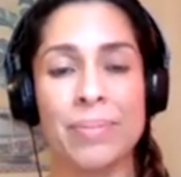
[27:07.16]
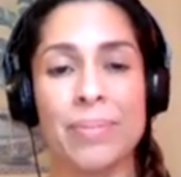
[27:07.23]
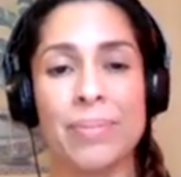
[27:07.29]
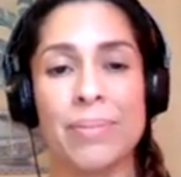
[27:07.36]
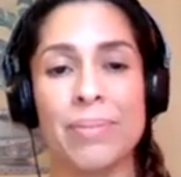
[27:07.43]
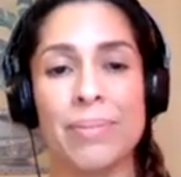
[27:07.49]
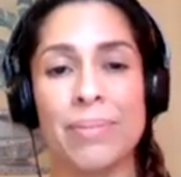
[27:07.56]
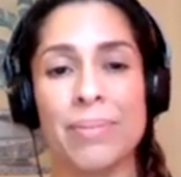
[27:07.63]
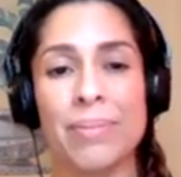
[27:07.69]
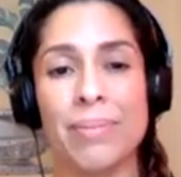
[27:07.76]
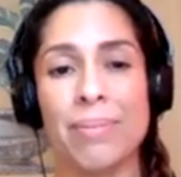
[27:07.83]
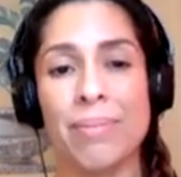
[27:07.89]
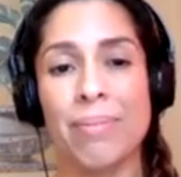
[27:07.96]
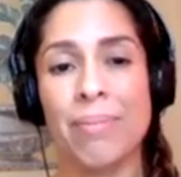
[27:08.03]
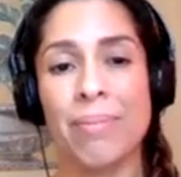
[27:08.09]

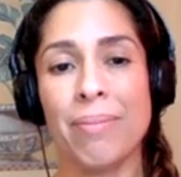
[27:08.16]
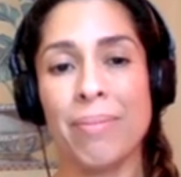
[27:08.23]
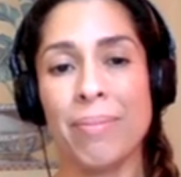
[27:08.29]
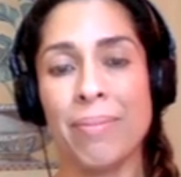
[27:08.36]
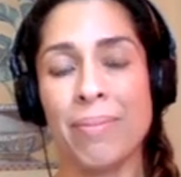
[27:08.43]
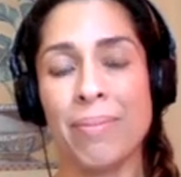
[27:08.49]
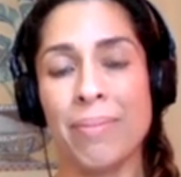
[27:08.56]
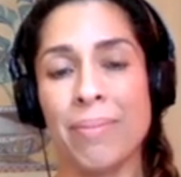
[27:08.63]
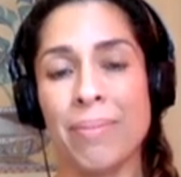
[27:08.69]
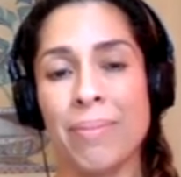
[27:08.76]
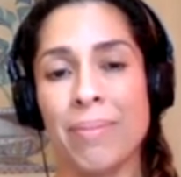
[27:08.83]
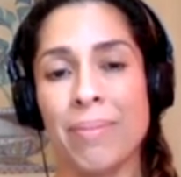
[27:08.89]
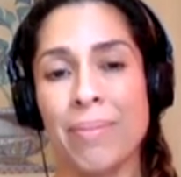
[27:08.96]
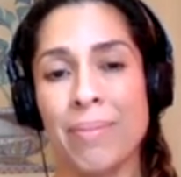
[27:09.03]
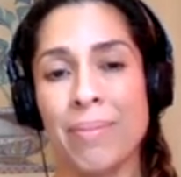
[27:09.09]

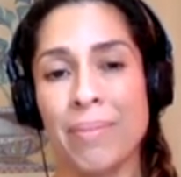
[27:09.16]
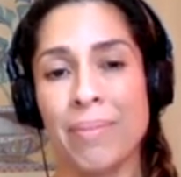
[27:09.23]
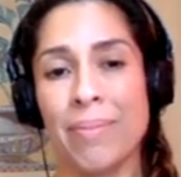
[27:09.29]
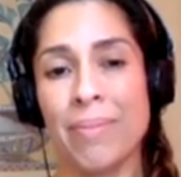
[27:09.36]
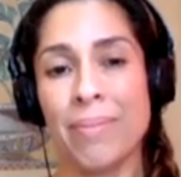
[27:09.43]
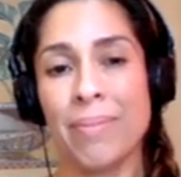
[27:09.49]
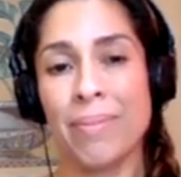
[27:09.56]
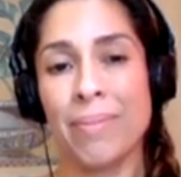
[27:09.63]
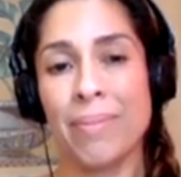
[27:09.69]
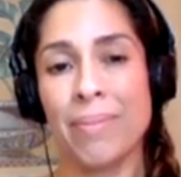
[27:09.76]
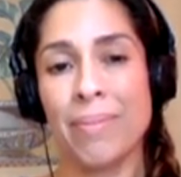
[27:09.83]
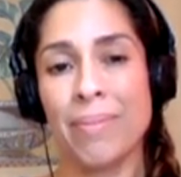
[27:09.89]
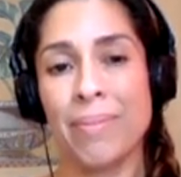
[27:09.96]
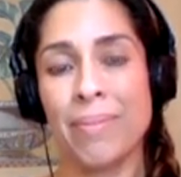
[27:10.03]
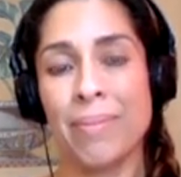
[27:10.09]

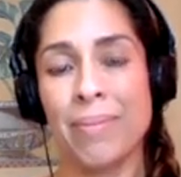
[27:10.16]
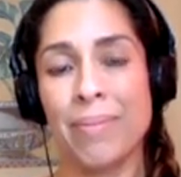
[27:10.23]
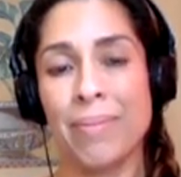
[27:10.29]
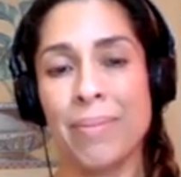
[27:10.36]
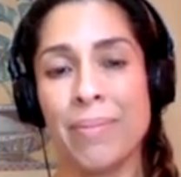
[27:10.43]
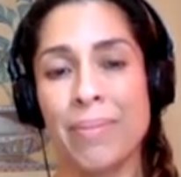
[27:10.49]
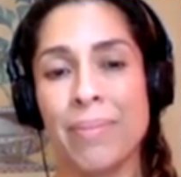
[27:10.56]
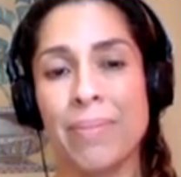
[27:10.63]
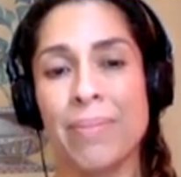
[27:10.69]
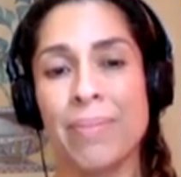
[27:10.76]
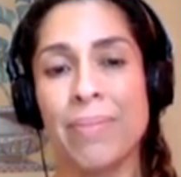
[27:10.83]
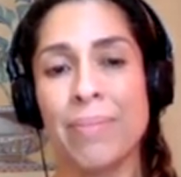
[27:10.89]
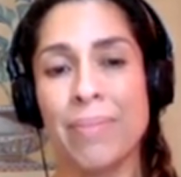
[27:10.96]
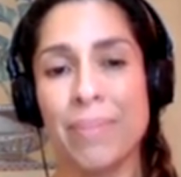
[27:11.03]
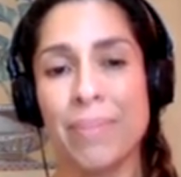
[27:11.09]

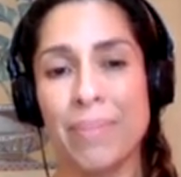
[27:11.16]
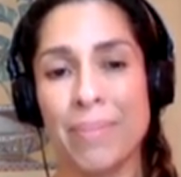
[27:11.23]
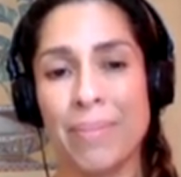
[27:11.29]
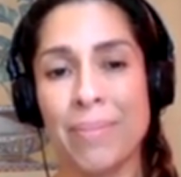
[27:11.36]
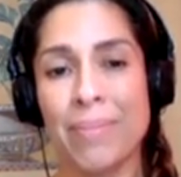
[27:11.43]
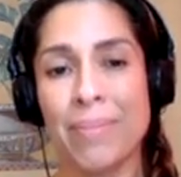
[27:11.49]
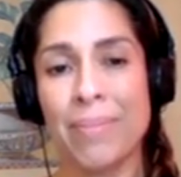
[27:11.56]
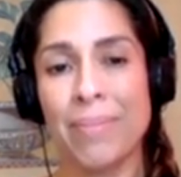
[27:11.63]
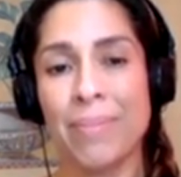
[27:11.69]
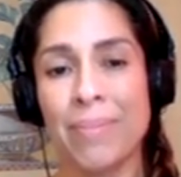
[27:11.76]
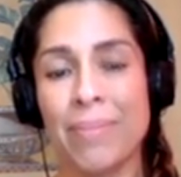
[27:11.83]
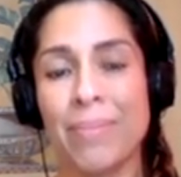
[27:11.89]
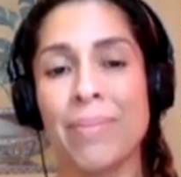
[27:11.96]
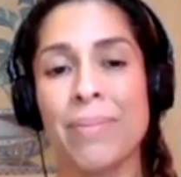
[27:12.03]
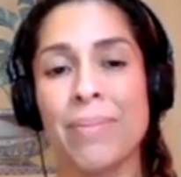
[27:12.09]

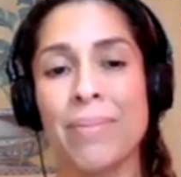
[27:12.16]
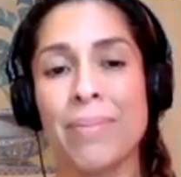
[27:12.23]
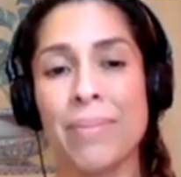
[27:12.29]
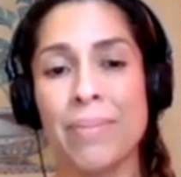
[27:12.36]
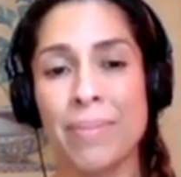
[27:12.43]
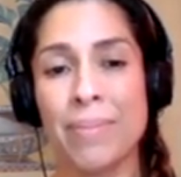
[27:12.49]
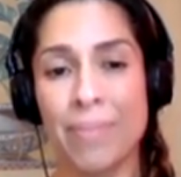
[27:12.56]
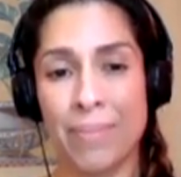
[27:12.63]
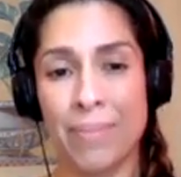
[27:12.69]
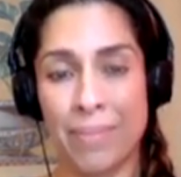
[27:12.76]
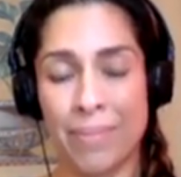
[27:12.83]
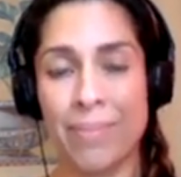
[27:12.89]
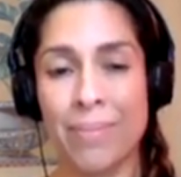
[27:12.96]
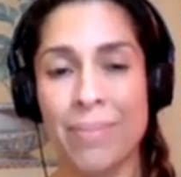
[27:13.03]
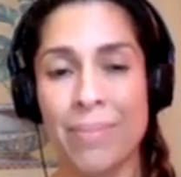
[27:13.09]

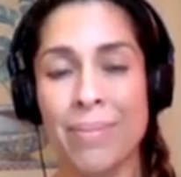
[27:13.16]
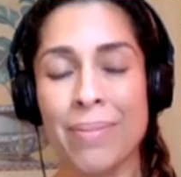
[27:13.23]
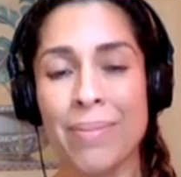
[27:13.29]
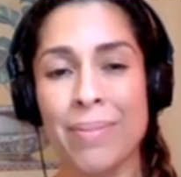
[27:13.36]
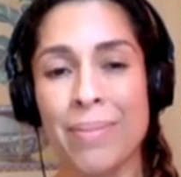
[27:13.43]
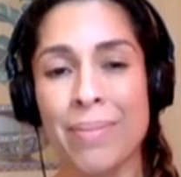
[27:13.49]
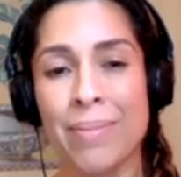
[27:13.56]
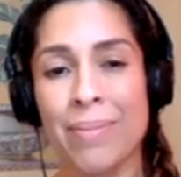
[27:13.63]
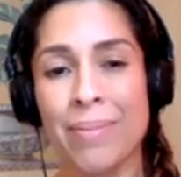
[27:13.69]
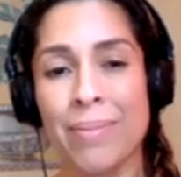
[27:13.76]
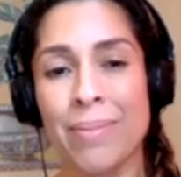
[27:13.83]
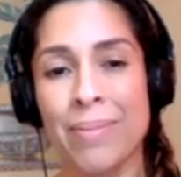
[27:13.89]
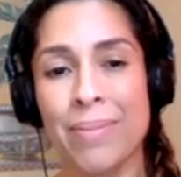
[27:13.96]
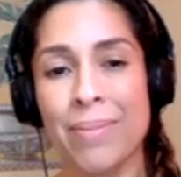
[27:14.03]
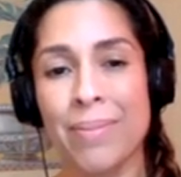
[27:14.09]

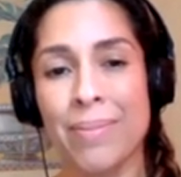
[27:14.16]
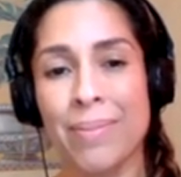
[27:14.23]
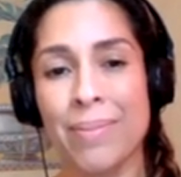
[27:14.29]
No words are spoken by the person on screen.